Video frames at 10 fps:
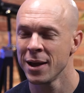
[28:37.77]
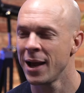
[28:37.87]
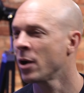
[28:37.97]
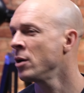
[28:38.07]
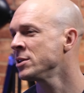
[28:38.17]

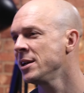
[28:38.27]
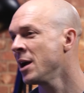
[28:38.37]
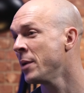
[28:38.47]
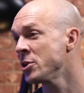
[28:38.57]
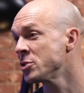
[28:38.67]
I can't tell you
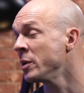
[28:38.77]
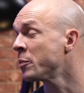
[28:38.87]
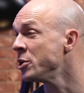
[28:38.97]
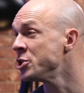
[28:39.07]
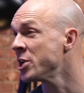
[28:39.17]
how much we
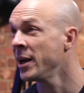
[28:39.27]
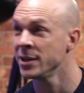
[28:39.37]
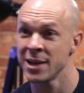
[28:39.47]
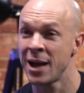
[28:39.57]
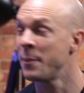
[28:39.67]
appreciate
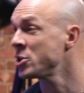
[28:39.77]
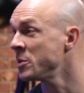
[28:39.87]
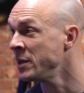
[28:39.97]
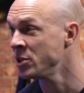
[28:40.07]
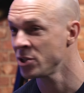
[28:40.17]
it, how much
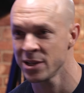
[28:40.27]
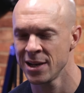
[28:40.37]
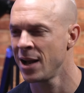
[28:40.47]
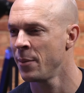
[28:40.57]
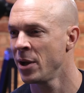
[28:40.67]
it means to us,
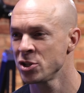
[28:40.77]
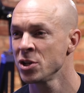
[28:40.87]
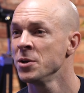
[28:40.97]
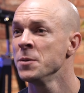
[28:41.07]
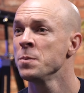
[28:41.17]
and how much
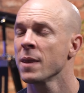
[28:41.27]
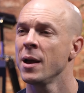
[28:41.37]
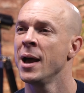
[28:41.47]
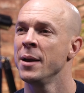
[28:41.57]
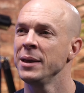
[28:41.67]

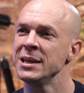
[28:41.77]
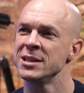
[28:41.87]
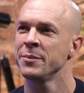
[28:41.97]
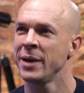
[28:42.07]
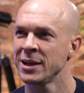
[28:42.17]
uh,
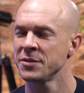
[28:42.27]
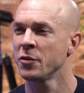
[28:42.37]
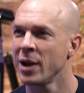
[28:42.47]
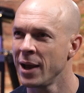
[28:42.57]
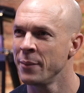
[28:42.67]
easy it makes
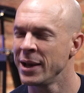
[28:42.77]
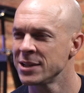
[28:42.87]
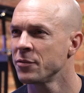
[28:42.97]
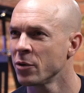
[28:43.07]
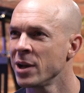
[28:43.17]
for
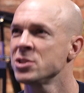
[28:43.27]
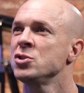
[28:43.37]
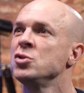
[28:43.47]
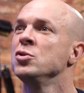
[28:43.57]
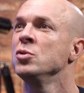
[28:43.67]
makes for us
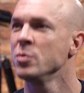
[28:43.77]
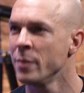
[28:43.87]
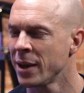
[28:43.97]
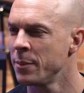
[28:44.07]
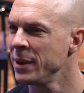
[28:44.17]
to
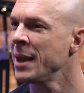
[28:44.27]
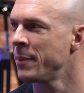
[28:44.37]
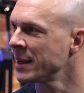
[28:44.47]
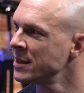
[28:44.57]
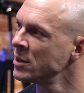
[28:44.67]
make a big
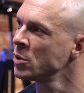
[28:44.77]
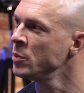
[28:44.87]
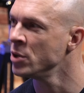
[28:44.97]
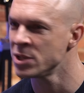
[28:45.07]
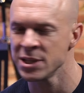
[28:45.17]
impact in the
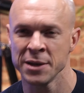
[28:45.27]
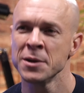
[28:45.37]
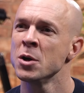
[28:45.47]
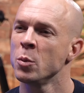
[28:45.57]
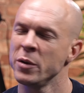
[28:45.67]
community.
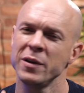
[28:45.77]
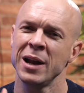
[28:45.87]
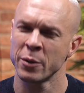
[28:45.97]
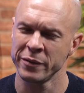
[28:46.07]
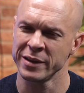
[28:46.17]
We feel
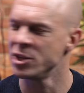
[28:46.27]
like we've hit